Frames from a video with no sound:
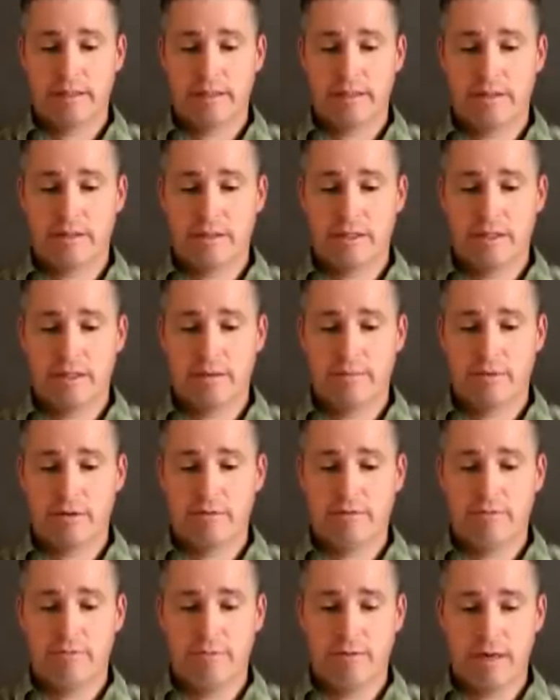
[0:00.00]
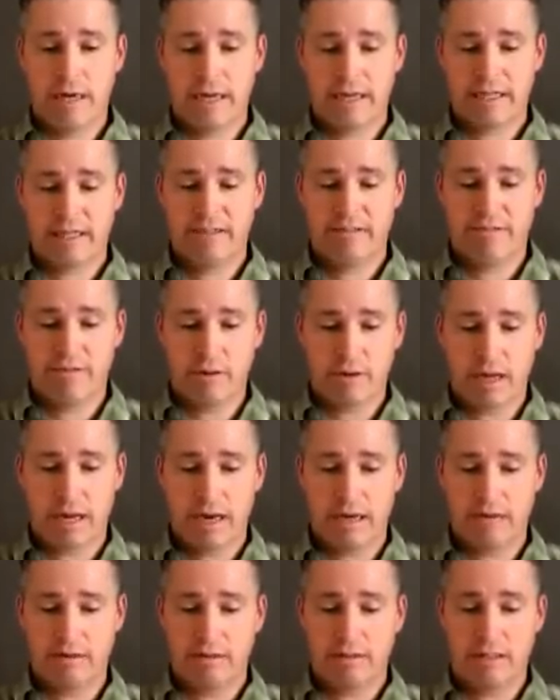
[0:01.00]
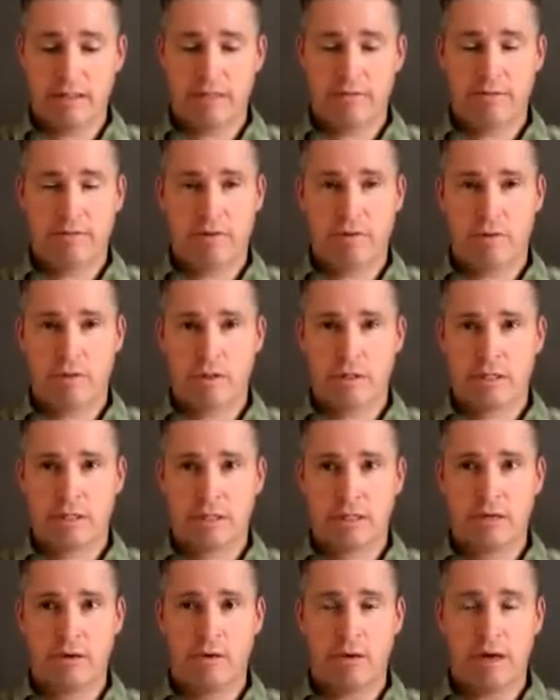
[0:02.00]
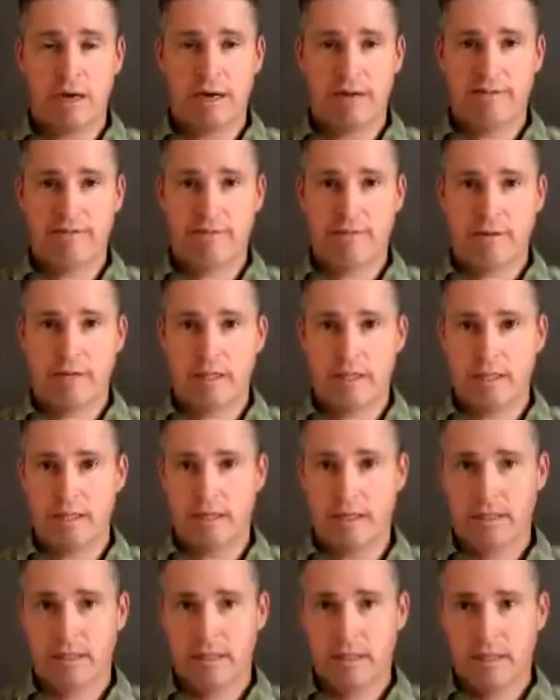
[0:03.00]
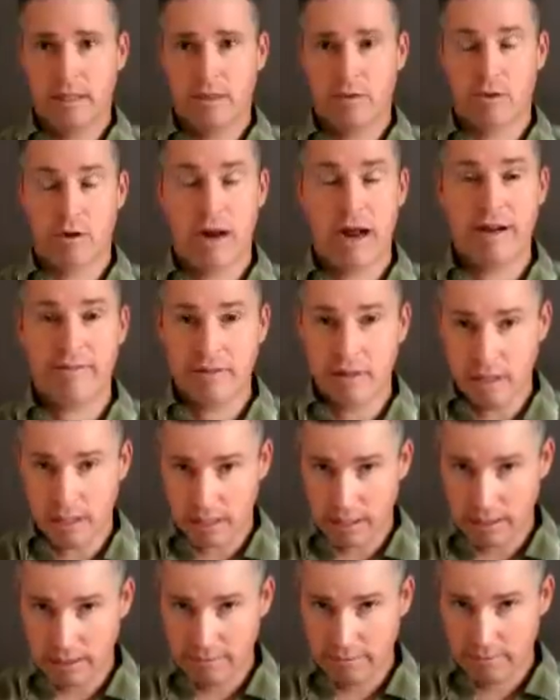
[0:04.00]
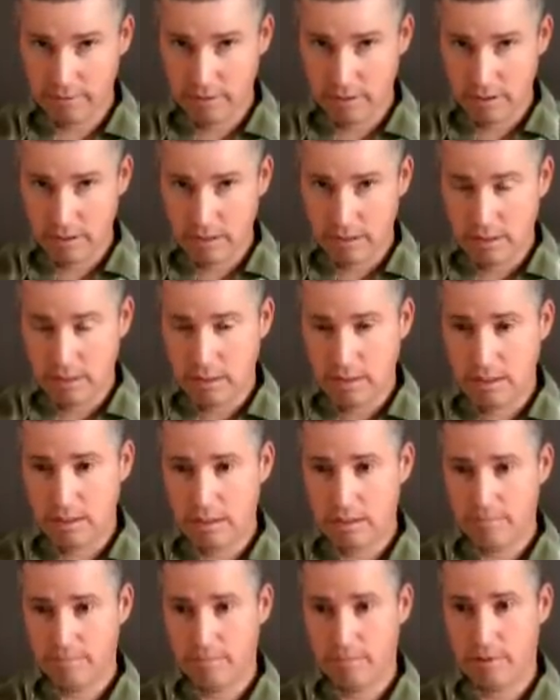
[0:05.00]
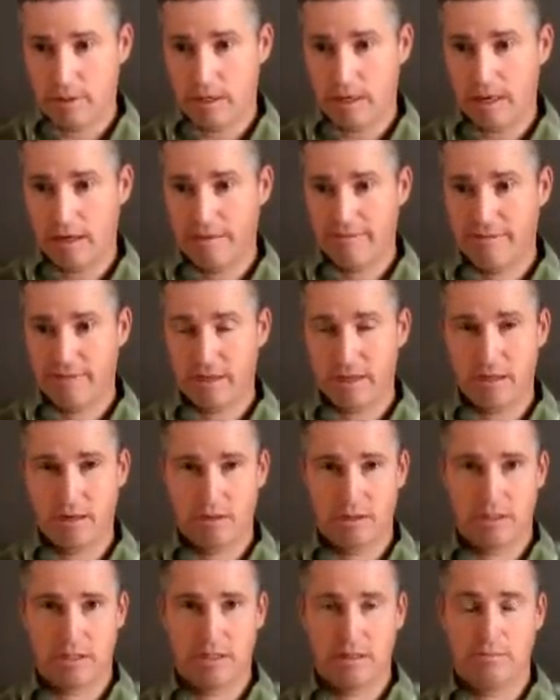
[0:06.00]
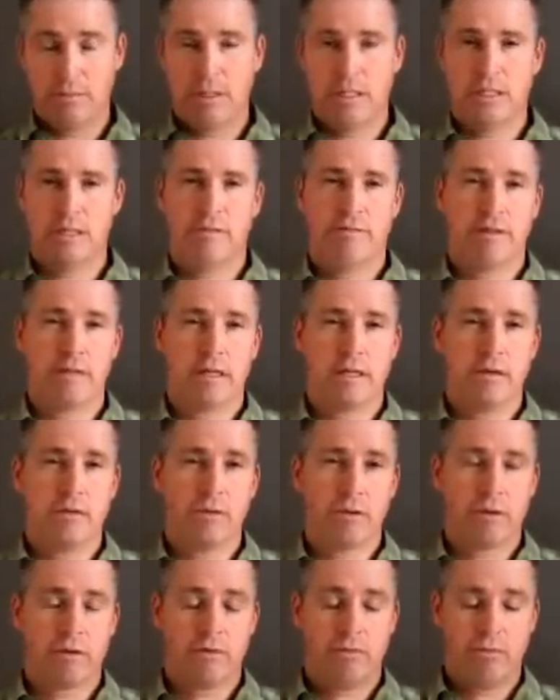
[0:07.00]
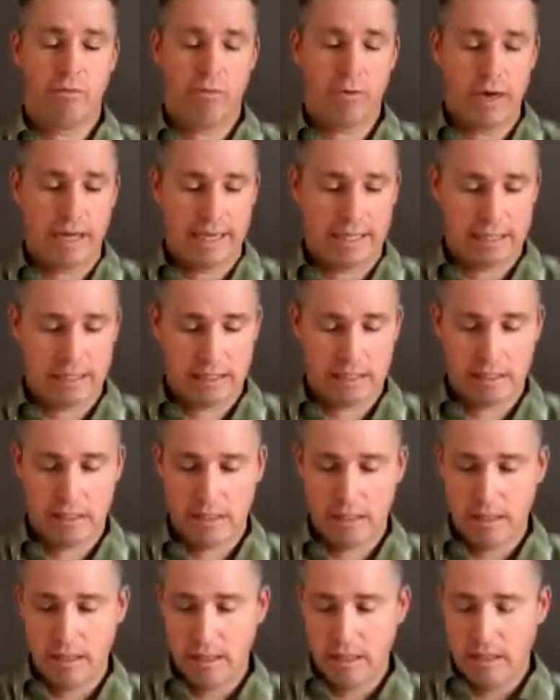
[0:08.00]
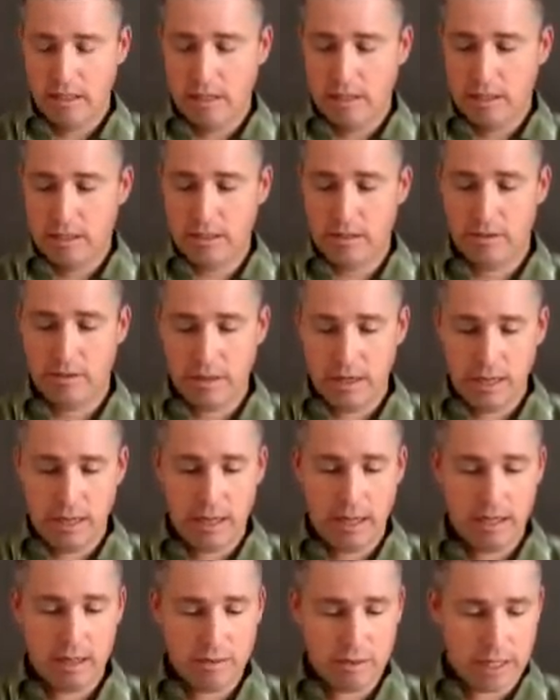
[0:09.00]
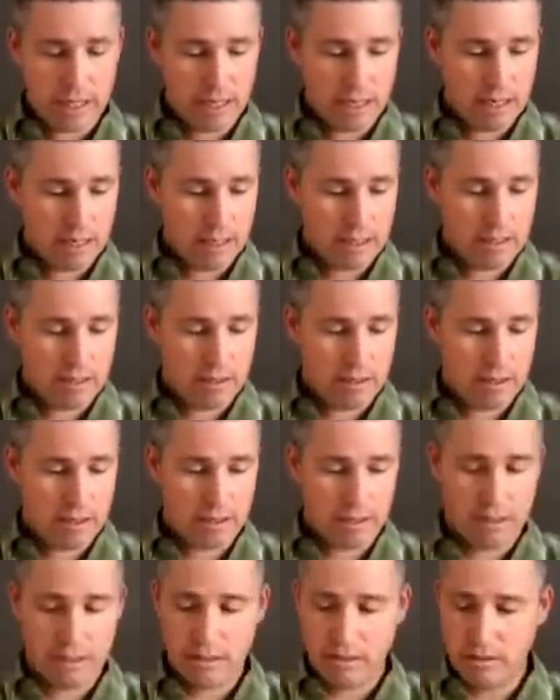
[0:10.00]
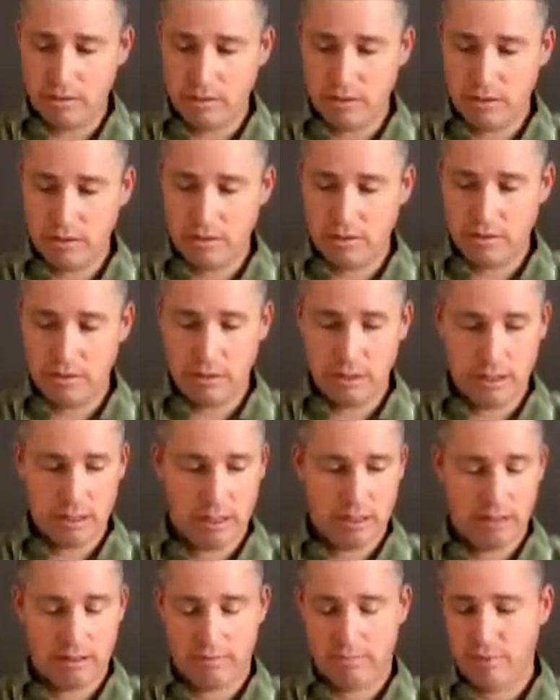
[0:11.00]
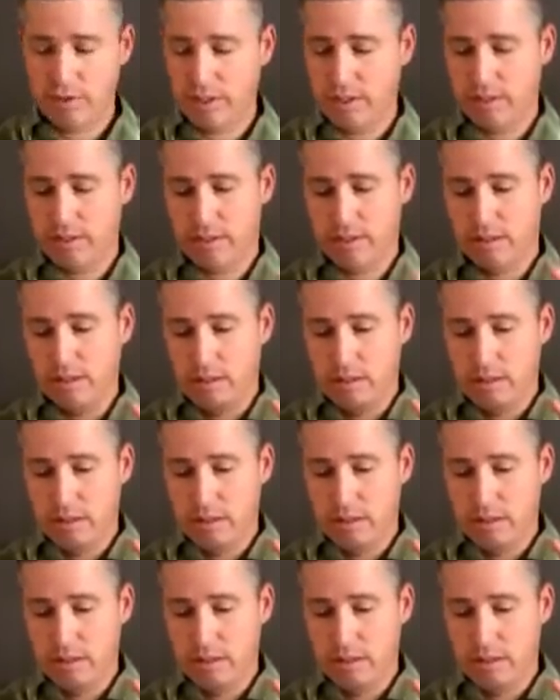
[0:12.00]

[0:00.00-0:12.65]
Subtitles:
there's a number of active volcanoes that, of course, go off or have gone off the coast of the Pacific Northwest. So anyway, to conclude, there's